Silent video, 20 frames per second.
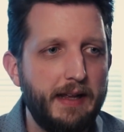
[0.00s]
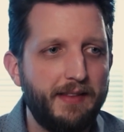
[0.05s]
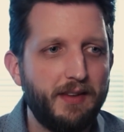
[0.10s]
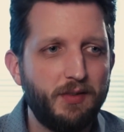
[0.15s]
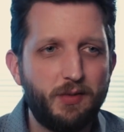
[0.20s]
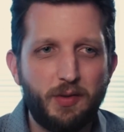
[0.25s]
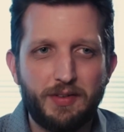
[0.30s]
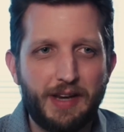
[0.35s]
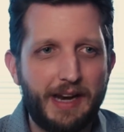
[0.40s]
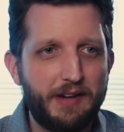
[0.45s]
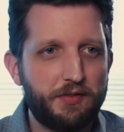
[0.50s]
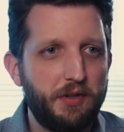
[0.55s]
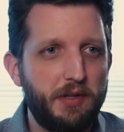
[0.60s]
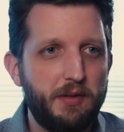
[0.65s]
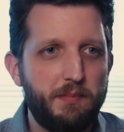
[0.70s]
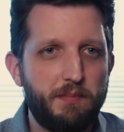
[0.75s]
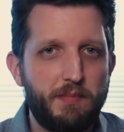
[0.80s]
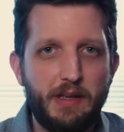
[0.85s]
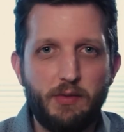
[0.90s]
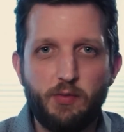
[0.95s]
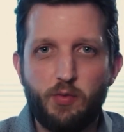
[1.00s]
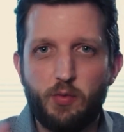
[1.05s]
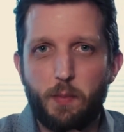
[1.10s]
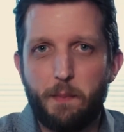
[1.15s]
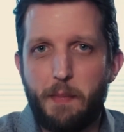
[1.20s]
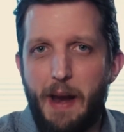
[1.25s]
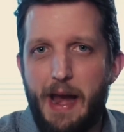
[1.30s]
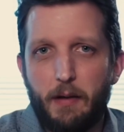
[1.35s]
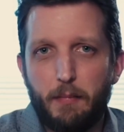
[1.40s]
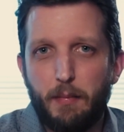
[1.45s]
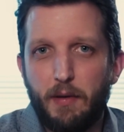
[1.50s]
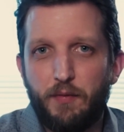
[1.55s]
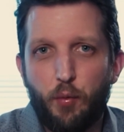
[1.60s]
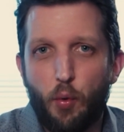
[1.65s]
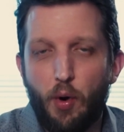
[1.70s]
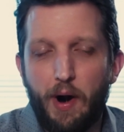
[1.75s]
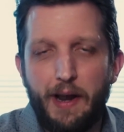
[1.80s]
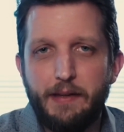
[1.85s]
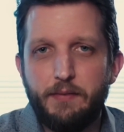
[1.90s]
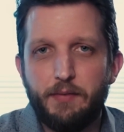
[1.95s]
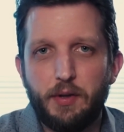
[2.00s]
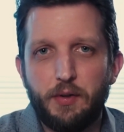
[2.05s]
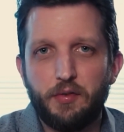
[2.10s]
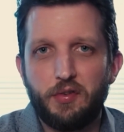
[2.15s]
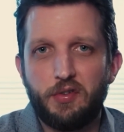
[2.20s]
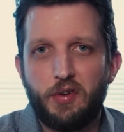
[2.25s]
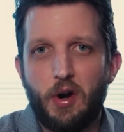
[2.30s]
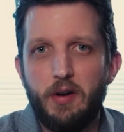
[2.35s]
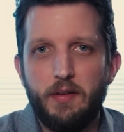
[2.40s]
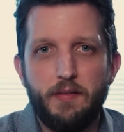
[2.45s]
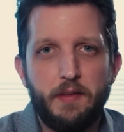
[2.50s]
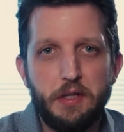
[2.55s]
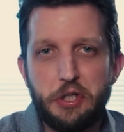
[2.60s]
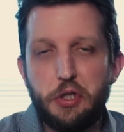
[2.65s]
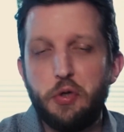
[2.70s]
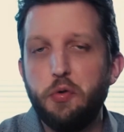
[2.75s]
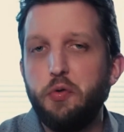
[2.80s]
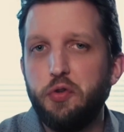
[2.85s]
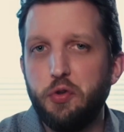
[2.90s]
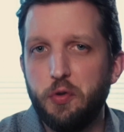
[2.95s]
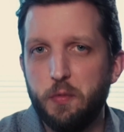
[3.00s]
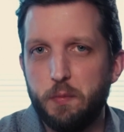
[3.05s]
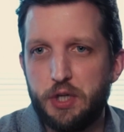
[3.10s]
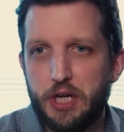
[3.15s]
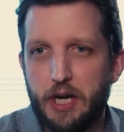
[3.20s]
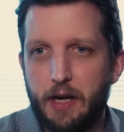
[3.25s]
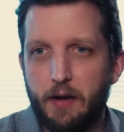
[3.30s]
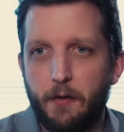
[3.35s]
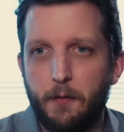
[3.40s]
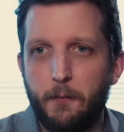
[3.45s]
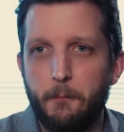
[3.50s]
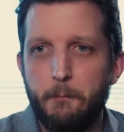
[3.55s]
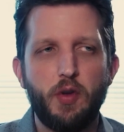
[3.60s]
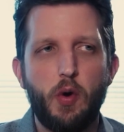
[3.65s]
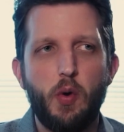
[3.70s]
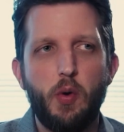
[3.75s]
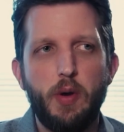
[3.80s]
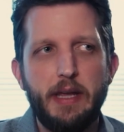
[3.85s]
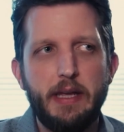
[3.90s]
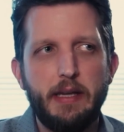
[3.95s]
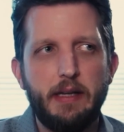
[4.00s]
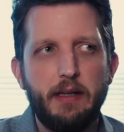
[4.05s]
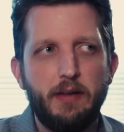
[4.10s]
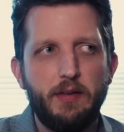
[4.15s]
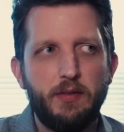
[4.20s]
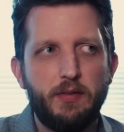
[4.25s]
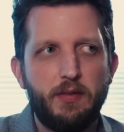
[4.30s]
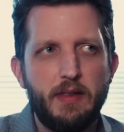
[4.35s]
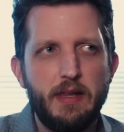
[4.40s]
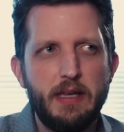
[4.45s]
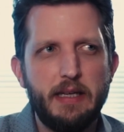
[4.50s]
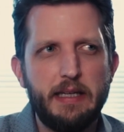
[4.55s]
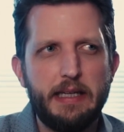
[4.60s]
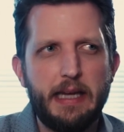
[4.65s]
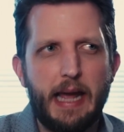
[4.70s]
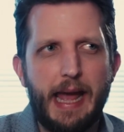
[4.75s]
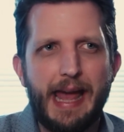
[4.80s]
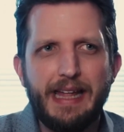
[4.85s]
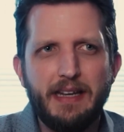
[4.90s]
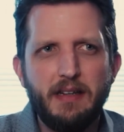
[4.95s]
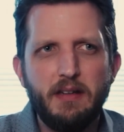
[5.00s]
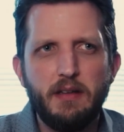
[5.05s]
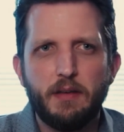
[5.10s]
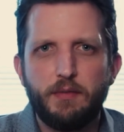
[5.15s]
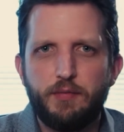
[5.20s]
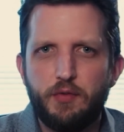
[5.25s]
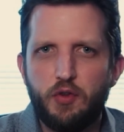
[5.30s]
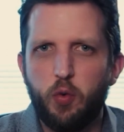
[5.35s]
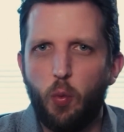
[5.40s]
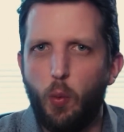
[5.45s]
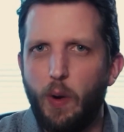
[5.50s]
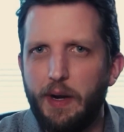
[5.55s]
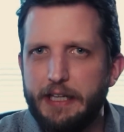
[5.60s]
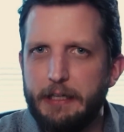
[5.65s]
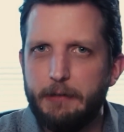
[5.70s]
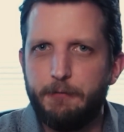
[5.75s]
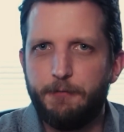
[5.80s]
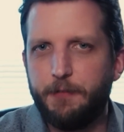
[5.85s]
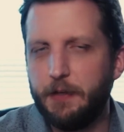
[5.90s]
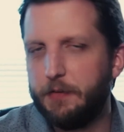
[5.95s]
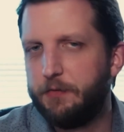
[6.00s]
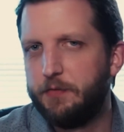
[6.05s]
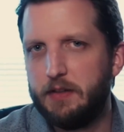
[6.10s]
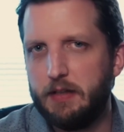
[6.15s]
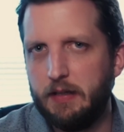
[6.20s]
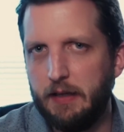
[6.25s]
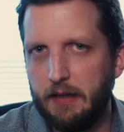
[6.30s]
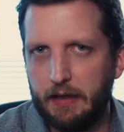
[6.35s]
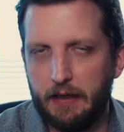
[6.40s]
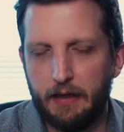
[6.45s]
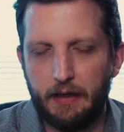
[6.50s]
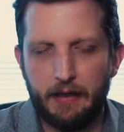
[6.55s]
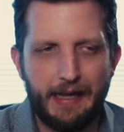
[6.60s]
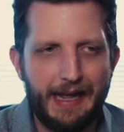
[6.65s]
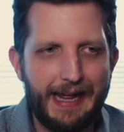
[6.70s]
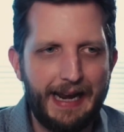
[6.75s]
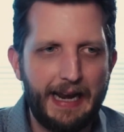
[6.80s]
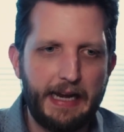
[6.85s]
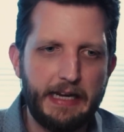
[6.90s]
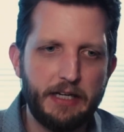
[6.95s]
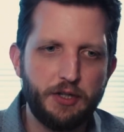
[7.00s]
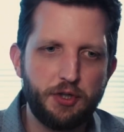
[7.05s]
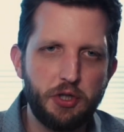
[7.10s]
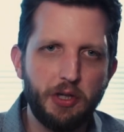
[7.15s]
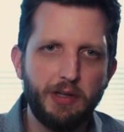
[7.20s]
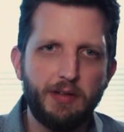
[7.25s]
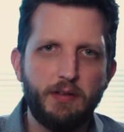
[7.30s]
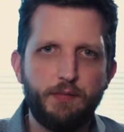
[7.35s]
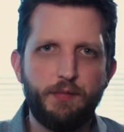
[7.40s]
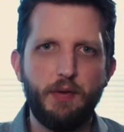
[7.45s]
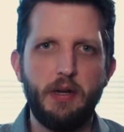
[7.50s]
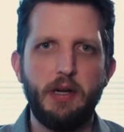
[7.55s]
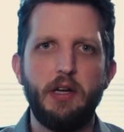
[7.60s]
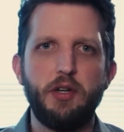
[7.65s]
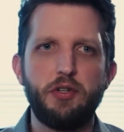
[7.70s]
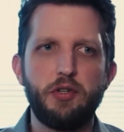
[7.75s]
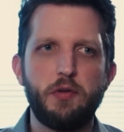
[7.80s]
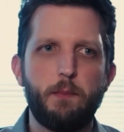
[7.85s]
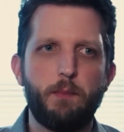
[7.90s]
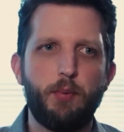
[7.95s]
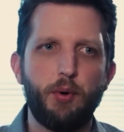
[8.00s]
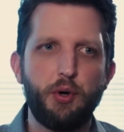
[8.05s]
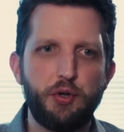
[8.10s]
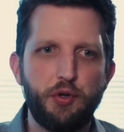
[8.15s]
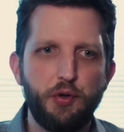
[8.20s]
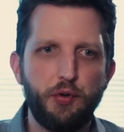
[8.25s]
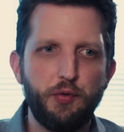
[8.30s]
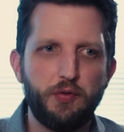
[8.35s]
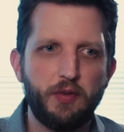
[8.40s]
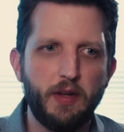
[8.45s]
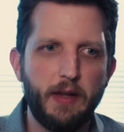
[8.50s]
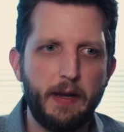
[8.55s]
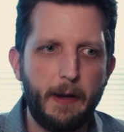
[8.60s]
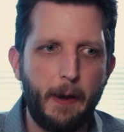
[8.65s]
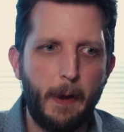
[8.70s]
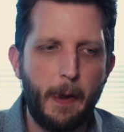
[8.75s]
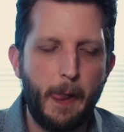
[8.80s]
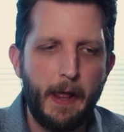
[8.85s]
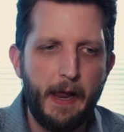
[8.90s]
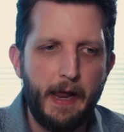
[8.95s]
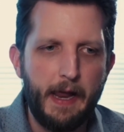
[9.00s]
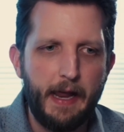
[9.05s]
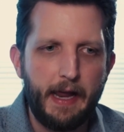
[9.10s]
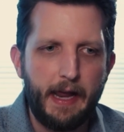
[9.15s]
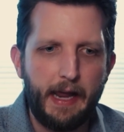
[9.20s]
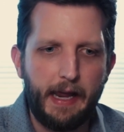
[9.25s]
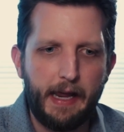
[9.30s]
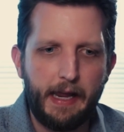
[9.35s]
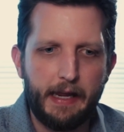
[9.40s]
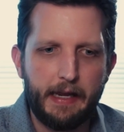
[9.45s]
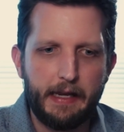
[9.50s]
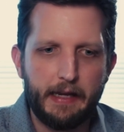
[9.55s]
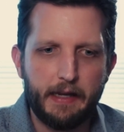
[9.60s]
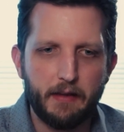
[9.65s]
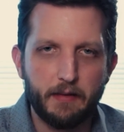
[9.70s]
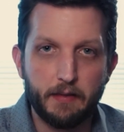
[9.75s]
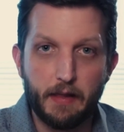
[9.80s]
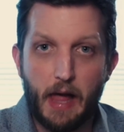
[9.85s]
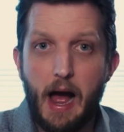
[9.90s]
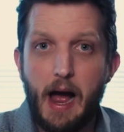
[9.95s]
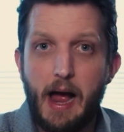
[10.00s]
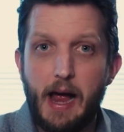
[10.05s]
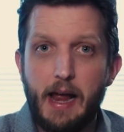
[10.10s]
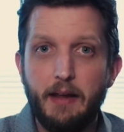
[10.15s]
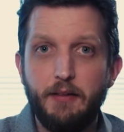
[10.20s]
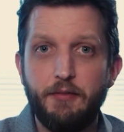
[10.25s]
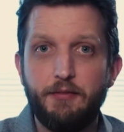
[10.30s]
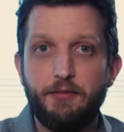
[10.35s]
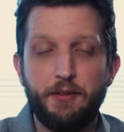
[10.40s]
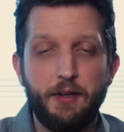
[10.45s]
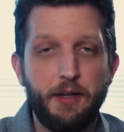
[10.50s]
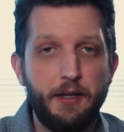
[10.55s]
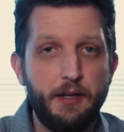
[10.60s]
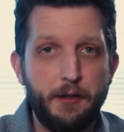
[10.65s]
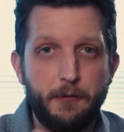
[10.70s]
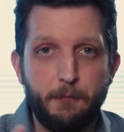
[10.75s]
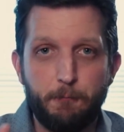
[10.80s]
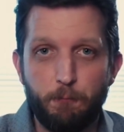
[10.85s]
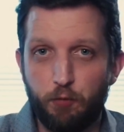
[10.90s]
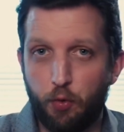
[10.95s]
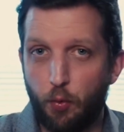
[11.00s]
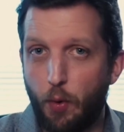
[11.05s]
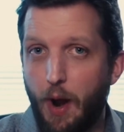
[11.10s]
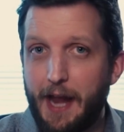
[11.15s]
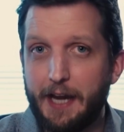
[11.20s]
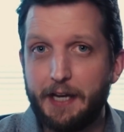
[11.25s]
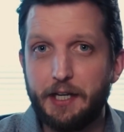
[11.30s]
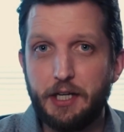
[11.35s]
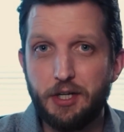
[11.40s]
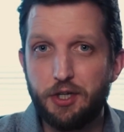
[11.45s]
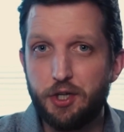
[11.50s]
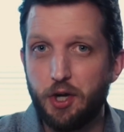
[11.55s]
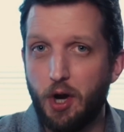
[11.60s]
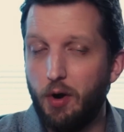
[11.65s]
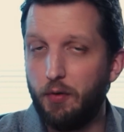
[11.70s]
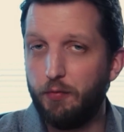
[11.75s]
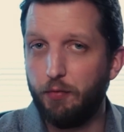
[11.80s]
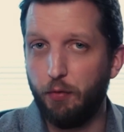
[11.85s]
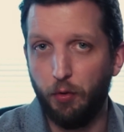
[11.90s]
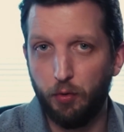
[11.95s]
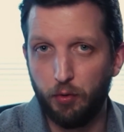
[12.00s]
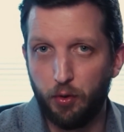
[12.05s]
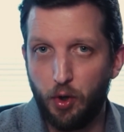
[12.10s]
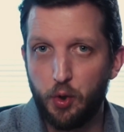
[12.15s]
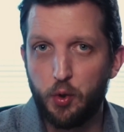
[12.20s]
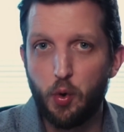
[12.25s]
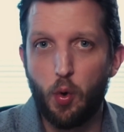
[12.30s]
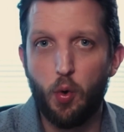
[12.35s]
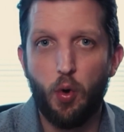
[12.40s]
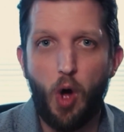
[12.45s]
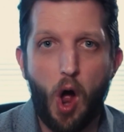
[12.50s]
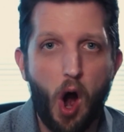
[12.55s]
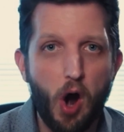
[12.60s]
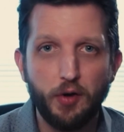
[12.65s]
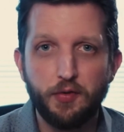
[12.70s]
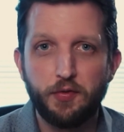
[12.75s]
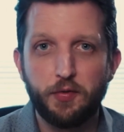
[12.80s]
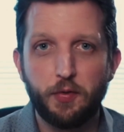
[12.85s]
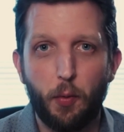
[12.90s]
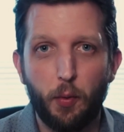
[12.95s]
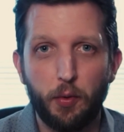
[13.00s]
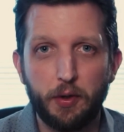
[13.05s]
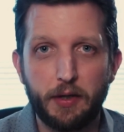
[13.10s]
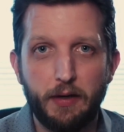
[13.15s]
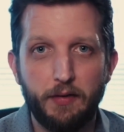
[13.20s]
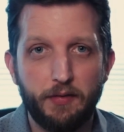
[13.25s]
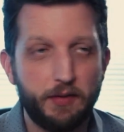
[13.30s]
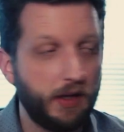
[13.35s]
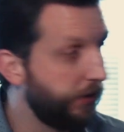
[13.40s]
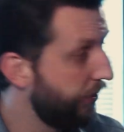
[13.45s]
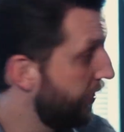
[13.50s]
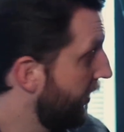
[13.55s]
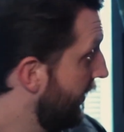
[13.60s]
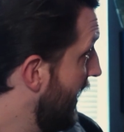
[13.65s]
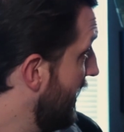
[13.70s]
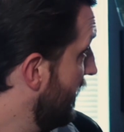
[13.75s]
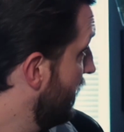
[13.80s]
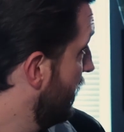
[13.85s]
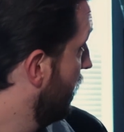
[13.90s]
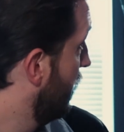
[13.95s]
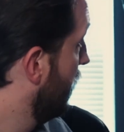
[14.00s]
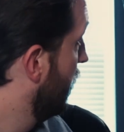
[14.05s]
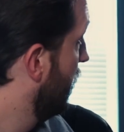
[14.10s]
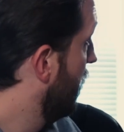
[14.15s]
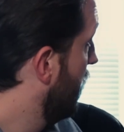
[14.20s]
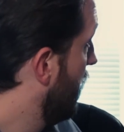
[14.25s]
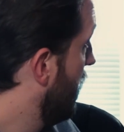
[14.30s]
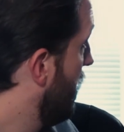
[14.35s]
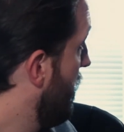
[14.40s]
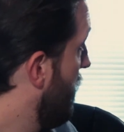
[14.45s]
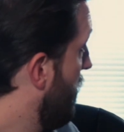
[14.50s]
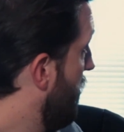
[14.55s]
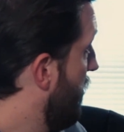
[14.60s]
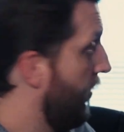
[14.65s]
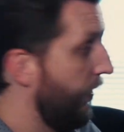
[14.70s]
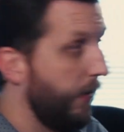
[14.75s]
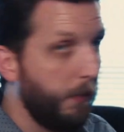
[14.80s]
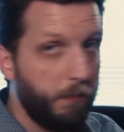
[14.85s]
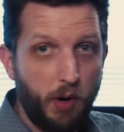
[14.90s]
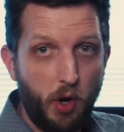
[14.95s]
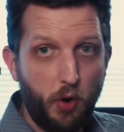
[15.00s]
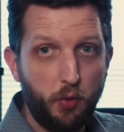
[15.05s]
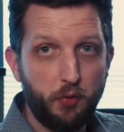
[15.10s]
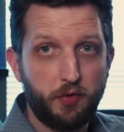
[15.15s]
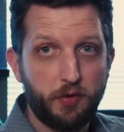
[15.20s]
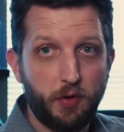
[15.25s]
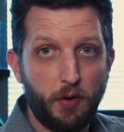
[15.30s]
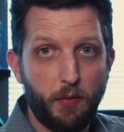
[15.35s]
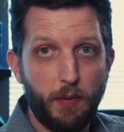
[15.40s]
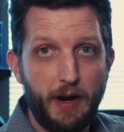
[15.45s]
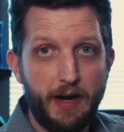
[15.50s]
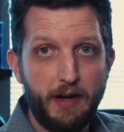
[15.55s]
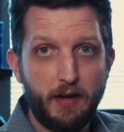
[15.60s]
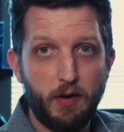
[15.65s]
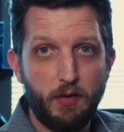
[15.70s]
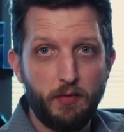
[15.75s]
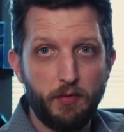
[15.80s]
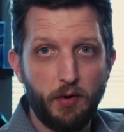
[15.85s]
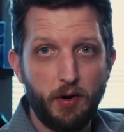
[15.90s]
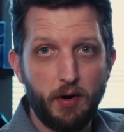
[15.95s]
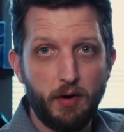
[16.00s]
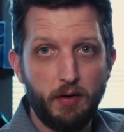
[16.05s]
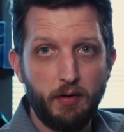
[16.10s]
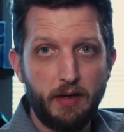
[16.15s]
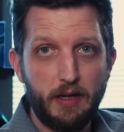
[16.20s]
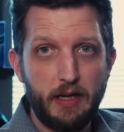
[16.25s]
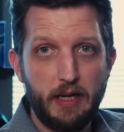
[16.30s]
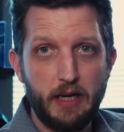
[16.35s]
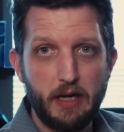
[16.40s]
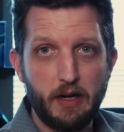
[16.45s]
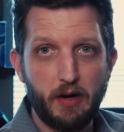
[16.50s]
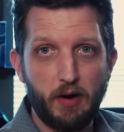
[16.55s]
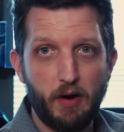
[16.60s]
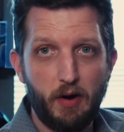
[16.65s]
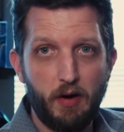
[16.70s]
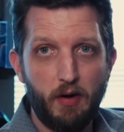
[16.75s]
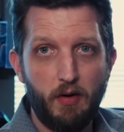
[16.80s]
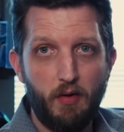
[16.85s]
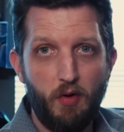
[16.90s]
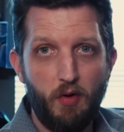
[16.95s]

This was back before I even started the YouTube channel. So it is the end of 2015, and I had just finished producing a live variety show for a local arts organization. That's the poster right over here.